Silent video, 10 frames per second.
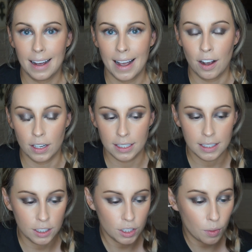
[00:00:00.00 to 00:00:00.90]
I
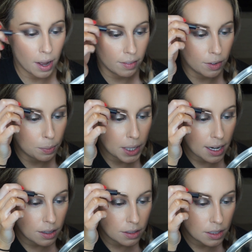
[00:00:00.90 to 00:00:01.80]
honestly don't have enough
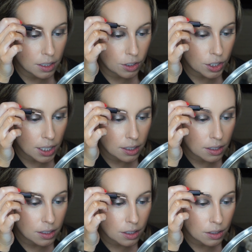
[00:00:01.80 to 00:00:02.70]
brows to
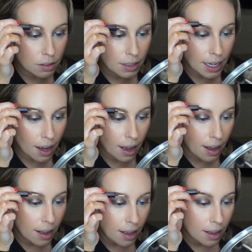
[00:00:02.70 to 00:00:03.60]
just do like
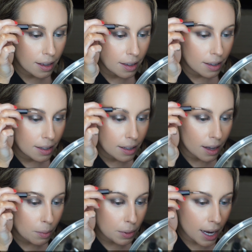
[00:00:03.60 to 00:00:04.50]
a
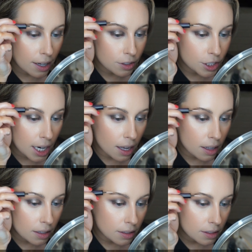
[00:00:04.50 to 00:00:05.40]
brow
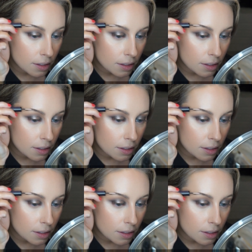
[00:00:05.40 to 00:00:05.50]
gel.